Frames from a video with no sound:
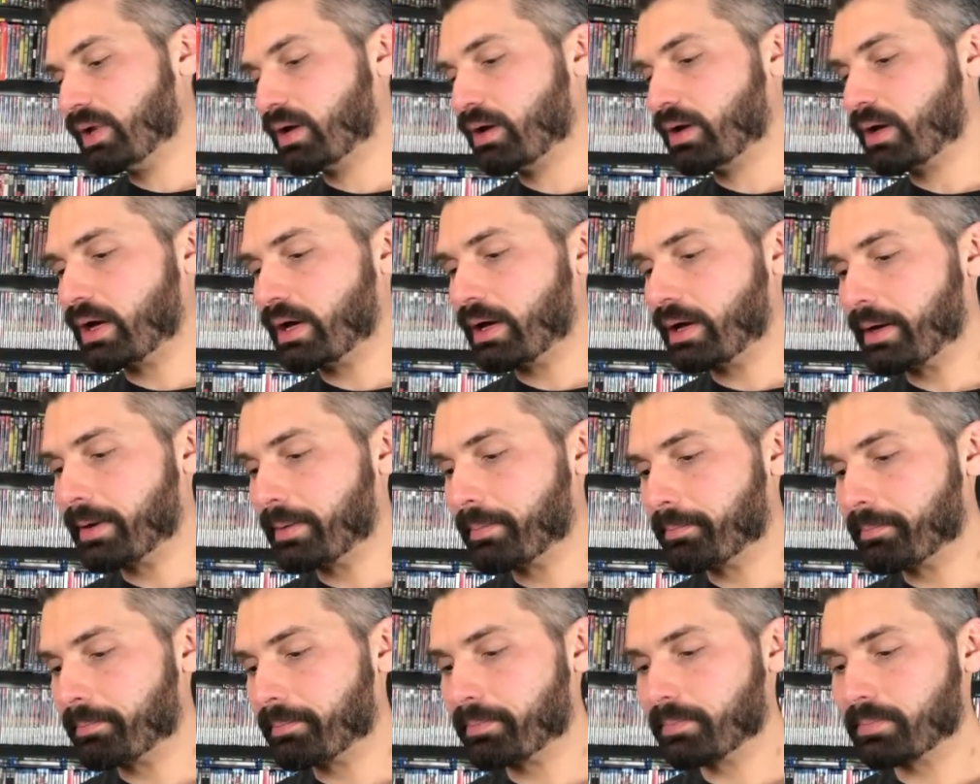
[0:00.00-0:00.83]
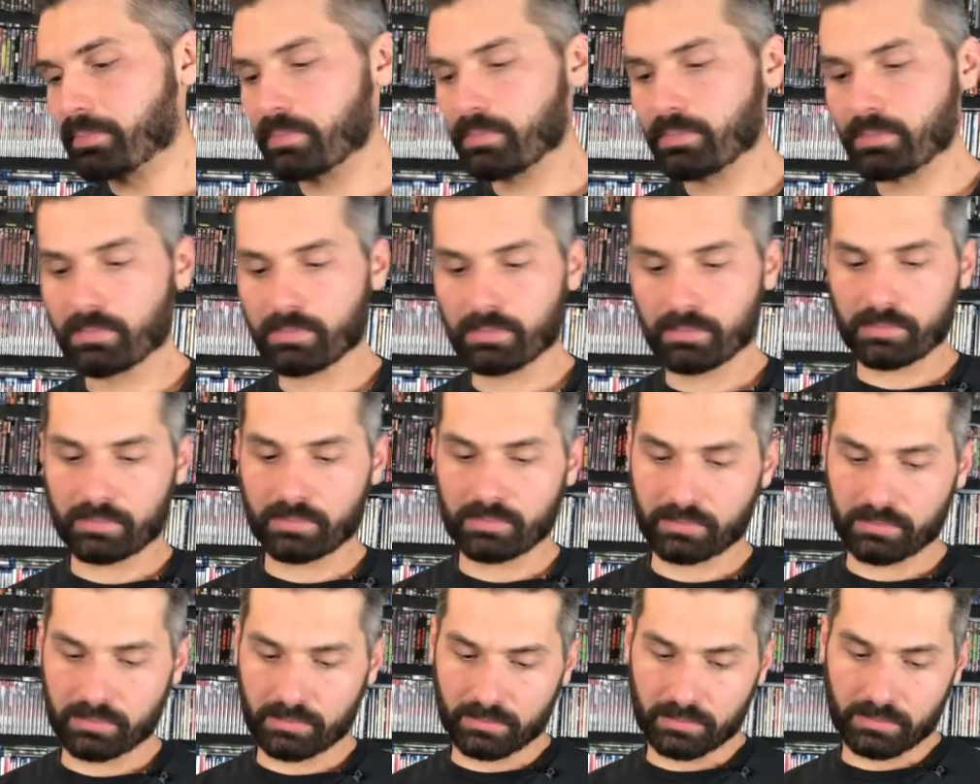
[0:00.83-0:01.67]
Um,
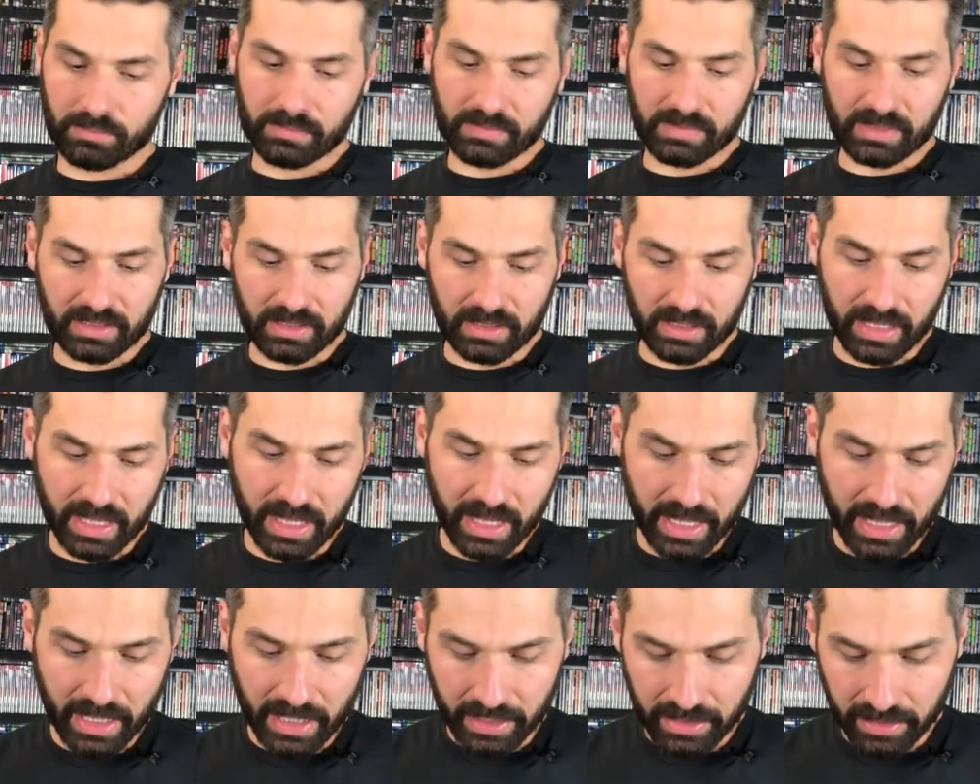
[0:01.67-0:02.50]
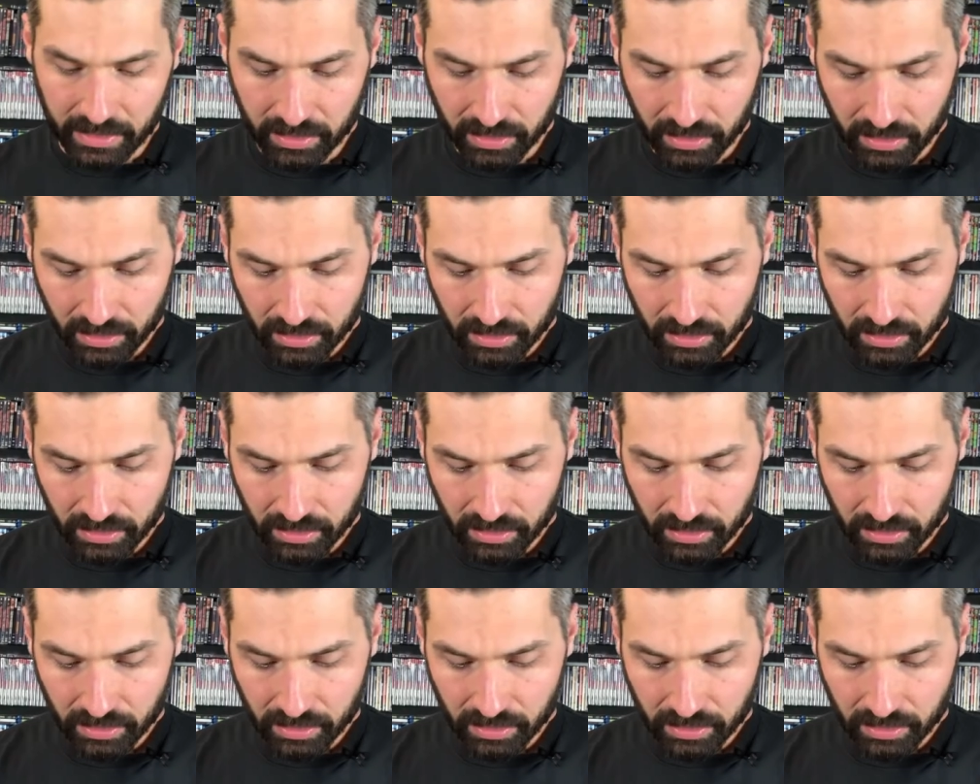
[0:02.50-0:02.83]
and